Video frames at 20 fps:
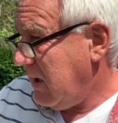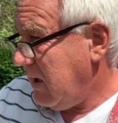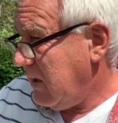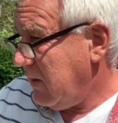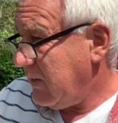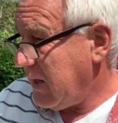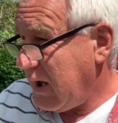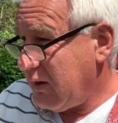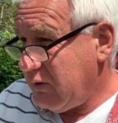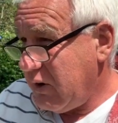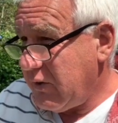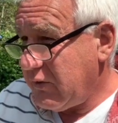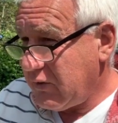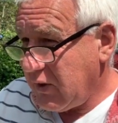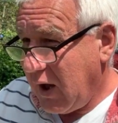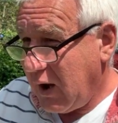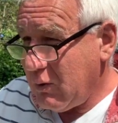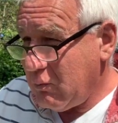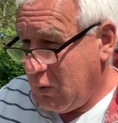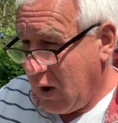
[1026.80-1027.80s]
There is
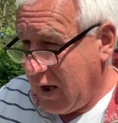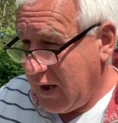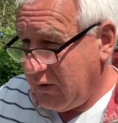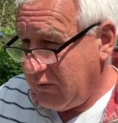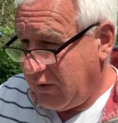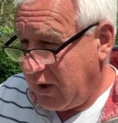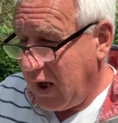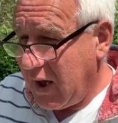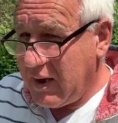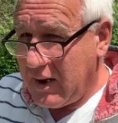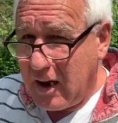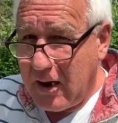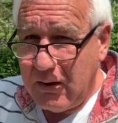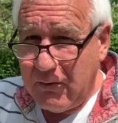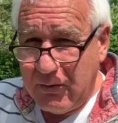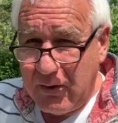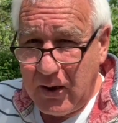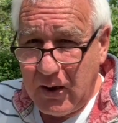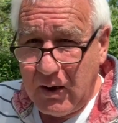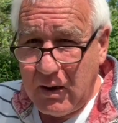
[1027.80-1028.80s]
no way of getting
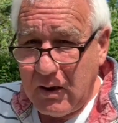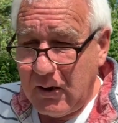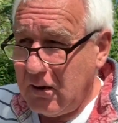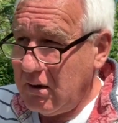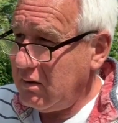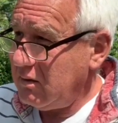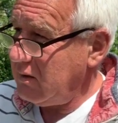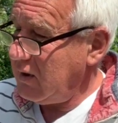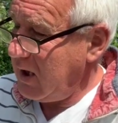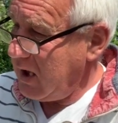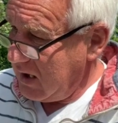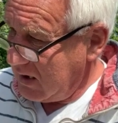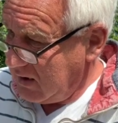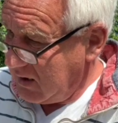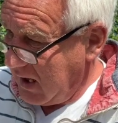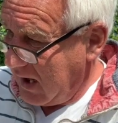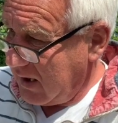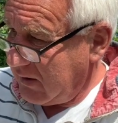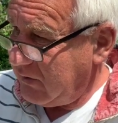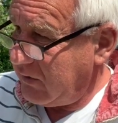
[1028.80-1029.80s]
anything in
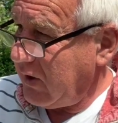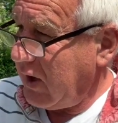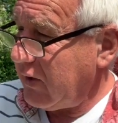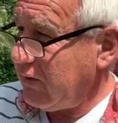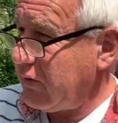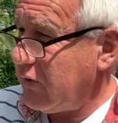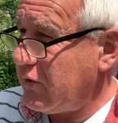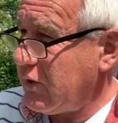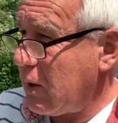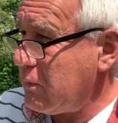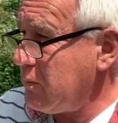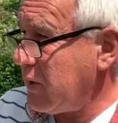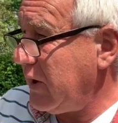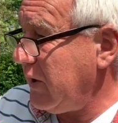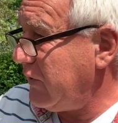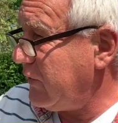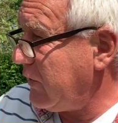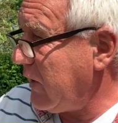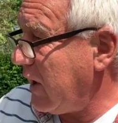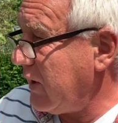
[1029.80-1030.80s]
that sense. Somebody
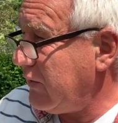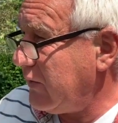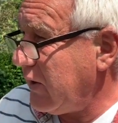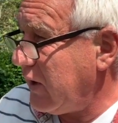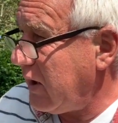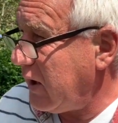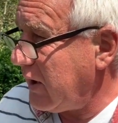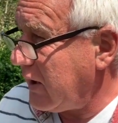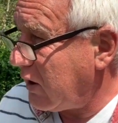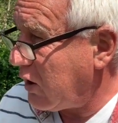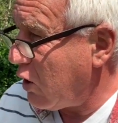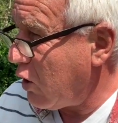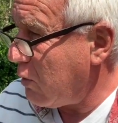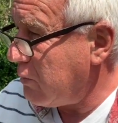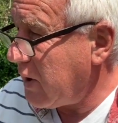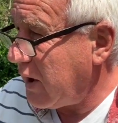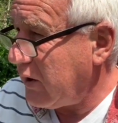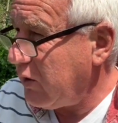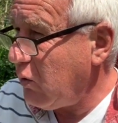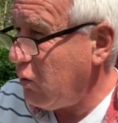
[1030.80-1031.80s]
said in a
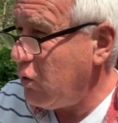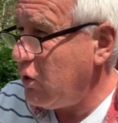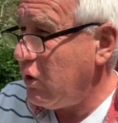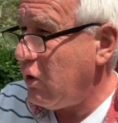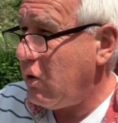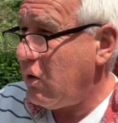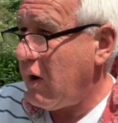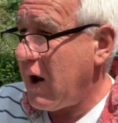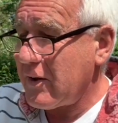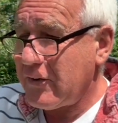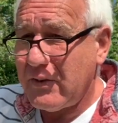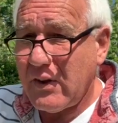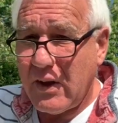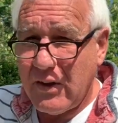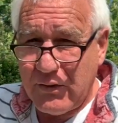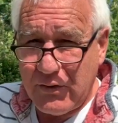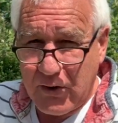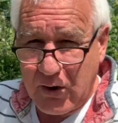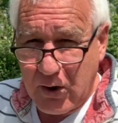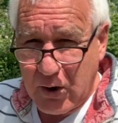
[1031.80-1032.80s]
comment, all your
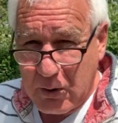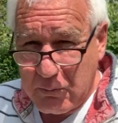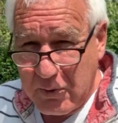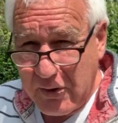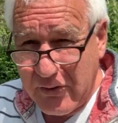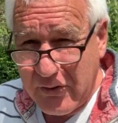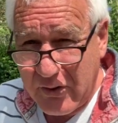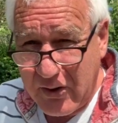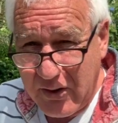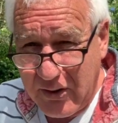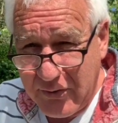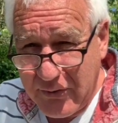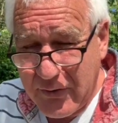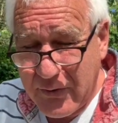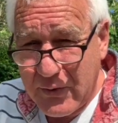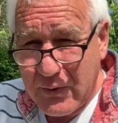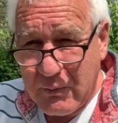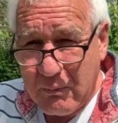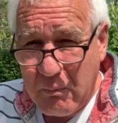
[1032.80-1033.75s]
assets are going to be seized.